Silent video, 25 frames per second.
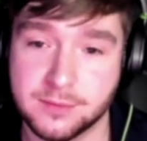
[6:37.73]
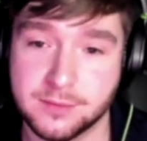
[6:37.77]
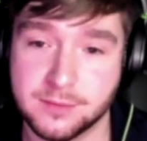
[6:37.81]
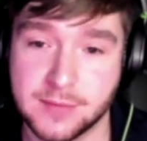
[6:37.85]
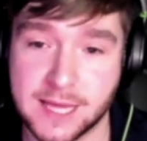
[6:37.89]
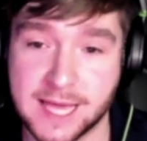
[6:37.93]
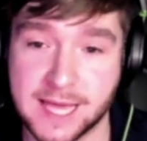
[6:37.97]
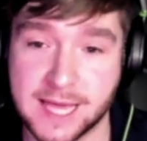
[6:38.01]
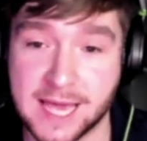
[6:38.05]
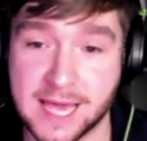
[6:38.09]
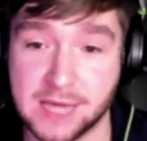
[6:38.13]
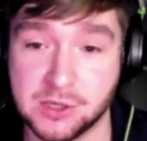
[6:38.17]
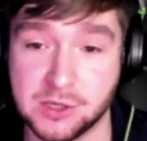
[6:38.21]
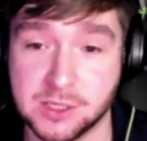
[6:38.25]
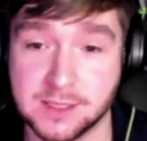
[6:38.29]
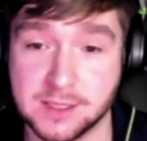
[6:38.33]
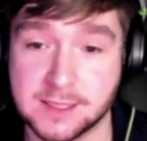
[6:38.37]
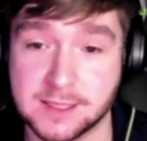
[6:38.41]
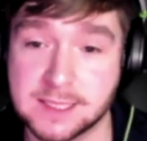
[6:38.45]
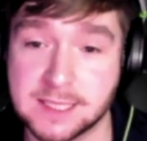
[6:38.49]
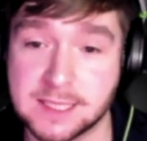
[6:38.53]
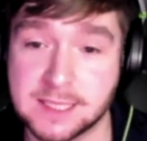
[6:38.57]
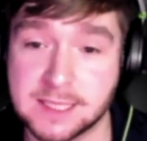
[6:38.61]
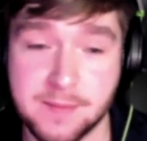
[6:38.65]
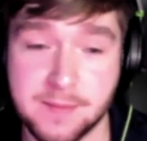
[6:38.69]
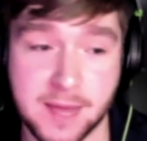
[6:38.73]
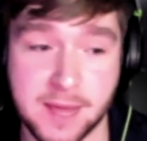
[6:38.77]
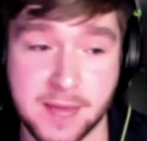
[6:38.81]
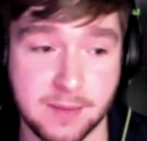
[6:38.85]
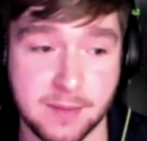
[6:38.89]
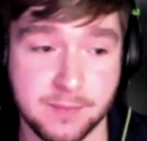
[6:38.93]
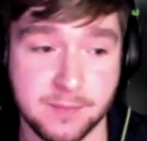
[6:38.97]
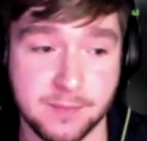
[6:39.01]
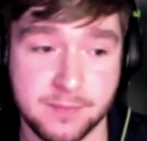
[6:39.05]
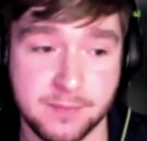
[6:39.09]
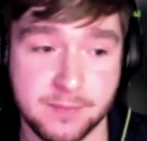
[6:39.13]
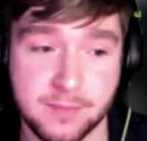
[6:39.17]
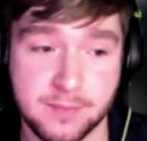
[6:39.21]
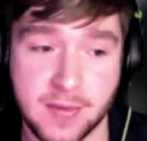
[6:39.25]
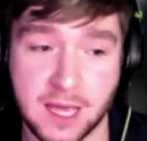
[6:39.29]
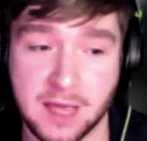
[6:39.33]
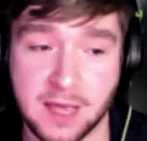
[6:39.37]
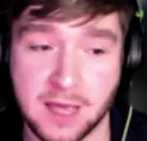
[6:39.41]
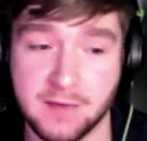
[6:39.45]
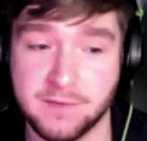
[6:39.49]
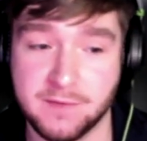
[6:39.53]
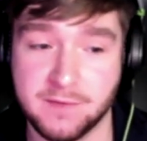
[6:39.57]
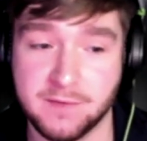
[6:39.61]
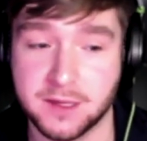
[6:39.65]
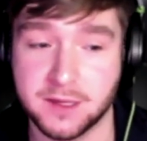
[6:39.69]
engage in stimming
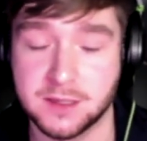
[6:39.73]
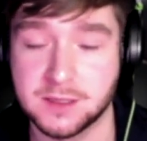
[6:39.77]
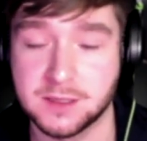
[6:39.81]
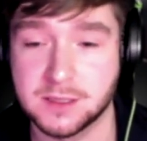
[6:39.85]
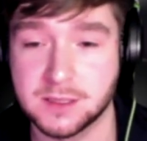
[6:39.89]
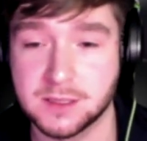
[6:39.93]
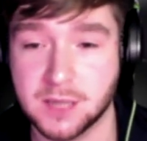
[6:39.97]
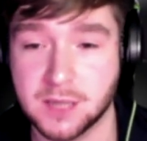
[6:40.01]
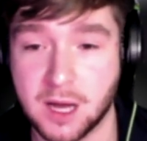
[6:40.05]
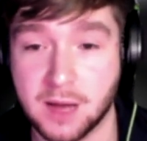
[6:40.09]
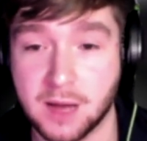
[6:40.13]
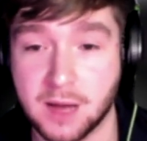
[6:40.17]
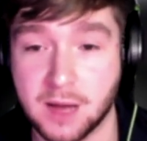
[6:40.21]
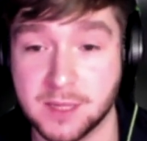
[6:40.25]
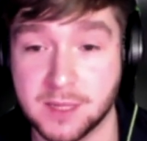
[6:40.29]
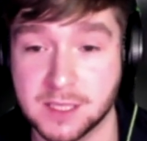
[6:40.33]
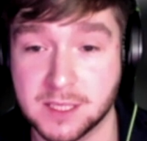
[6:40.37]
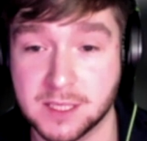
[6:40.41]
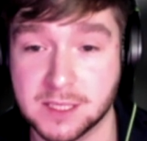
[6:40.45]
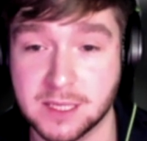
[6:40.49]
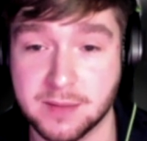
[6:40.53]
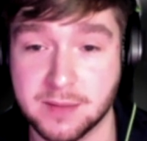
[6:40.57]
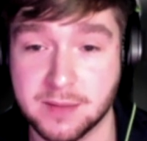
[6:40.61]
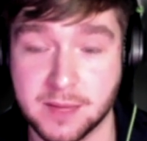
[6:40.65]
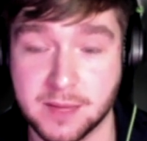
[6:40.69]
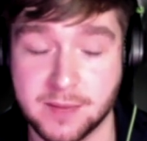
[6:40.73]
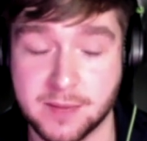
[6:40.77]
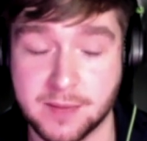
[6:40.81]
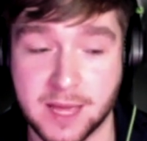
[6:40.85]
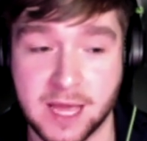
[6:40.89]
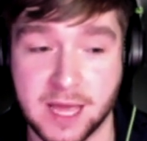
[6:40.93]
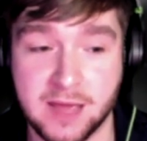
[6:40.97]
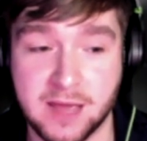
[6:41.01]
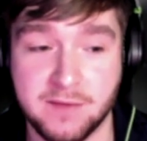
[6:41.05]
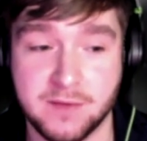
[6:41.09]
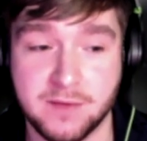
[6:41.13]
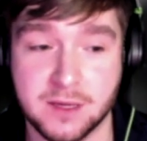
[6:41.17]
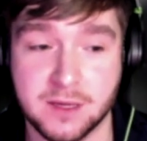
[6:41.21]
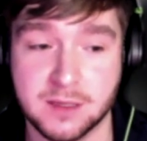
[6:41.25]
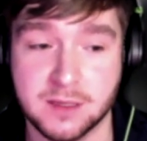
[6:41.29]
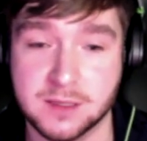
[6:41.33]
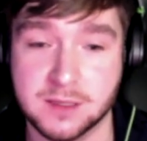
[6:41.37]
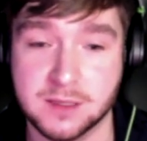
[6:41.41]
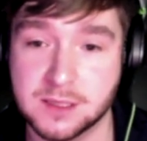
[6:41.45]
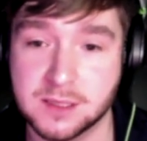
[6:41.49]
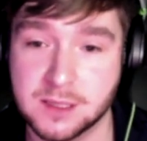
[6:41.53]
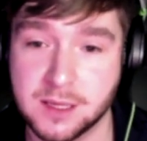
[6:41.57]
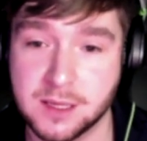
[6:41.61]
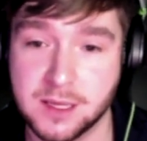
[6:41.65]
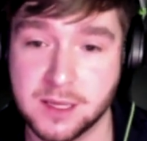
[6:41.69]
behaviors, harmless stimming
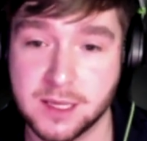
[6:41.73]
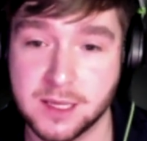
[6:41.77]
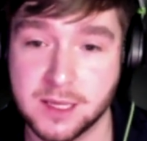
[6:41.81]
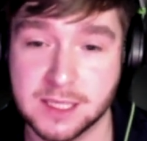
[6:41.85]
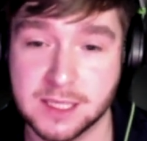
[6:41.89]
behaviors, is